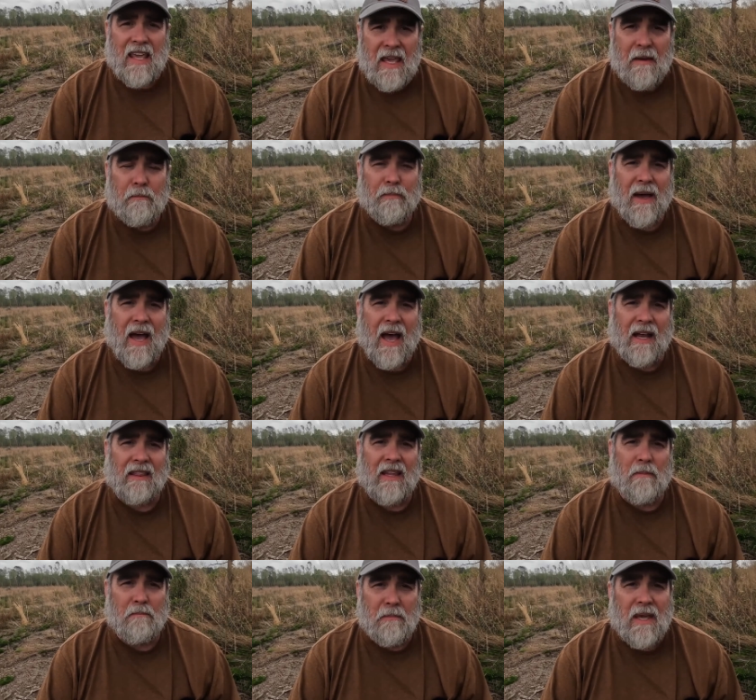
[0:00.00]
impact
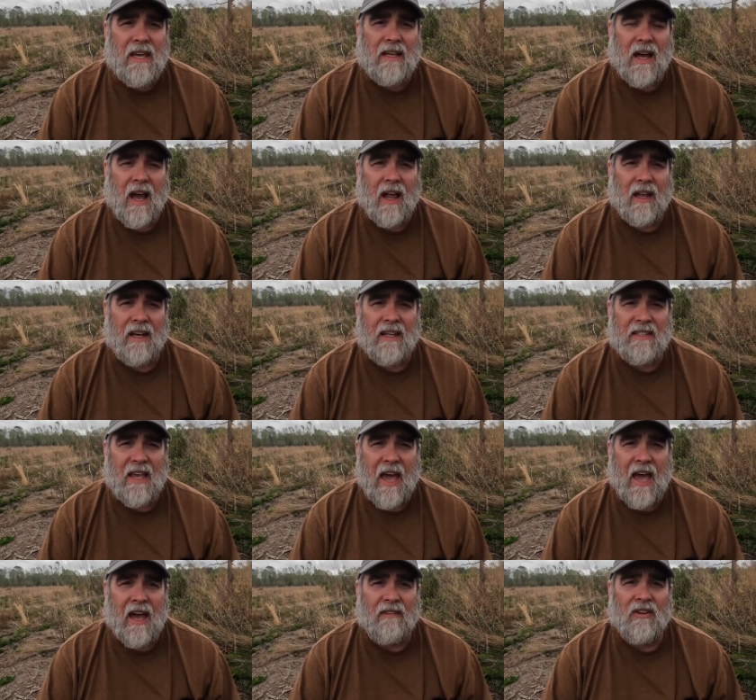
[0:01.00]
that bee colonies
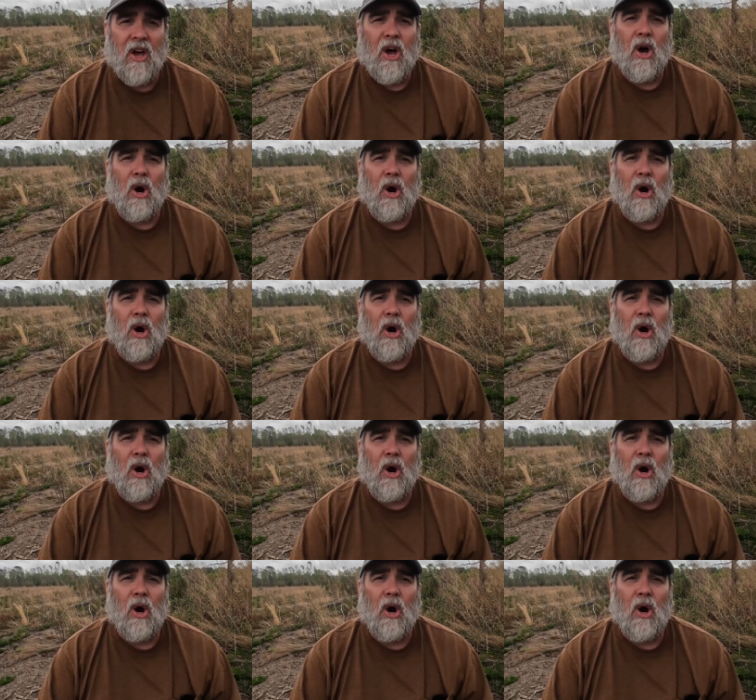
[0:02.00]
have